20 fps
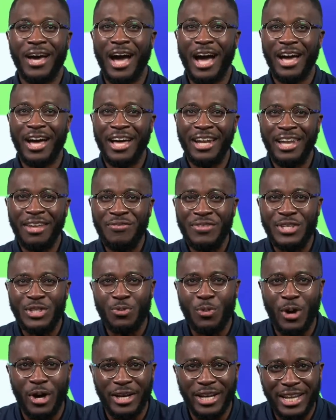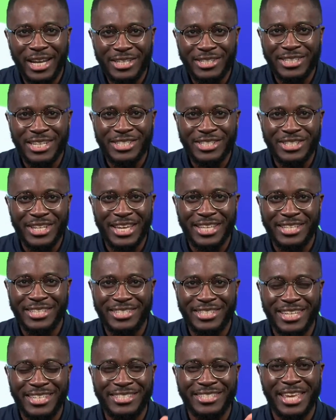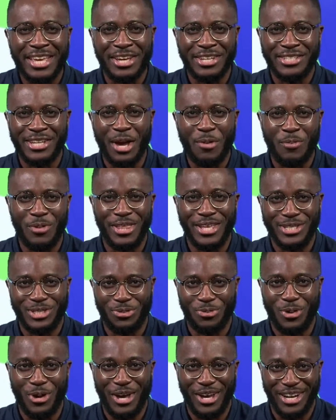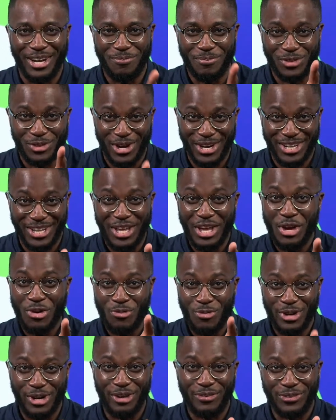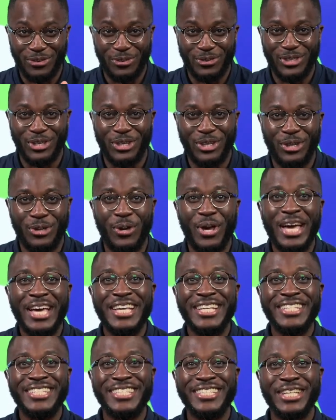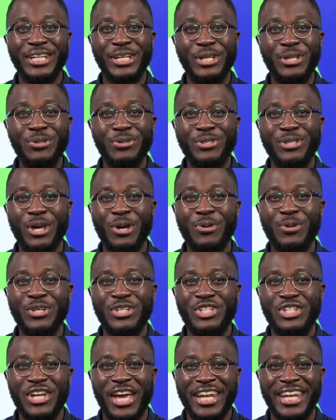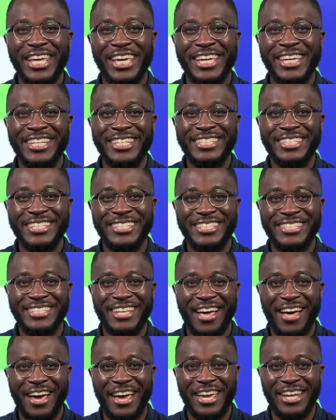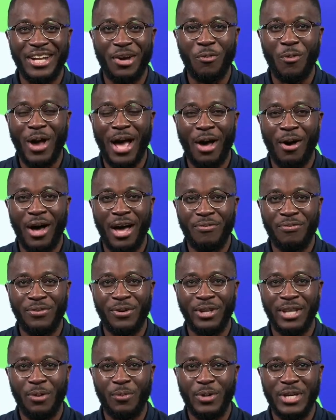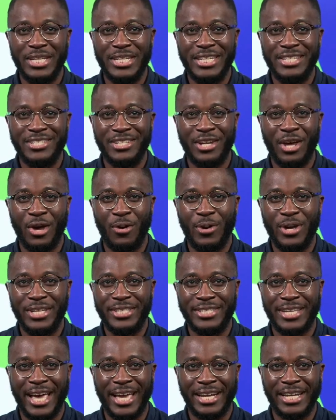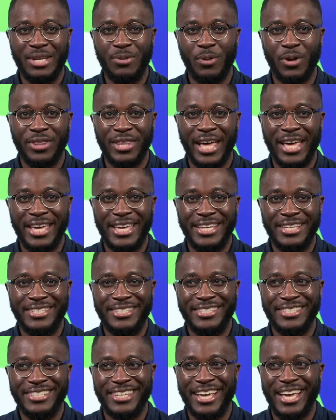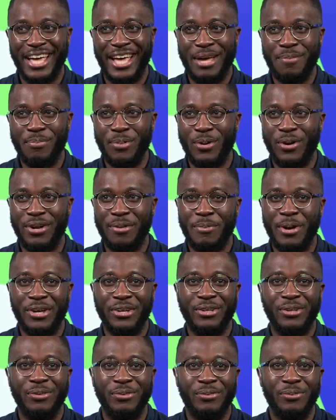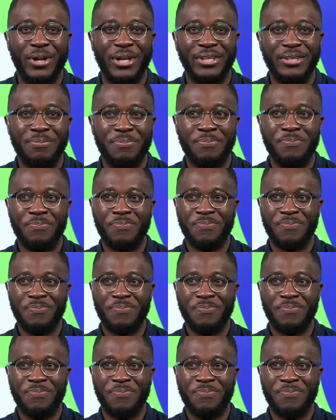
I love this word. Let's take our time with this word. I'm trying to read it off the auto cue. Salutogenic design. Wow, I feel that we need to know exactly what that is. Pooran and Michael, welcome.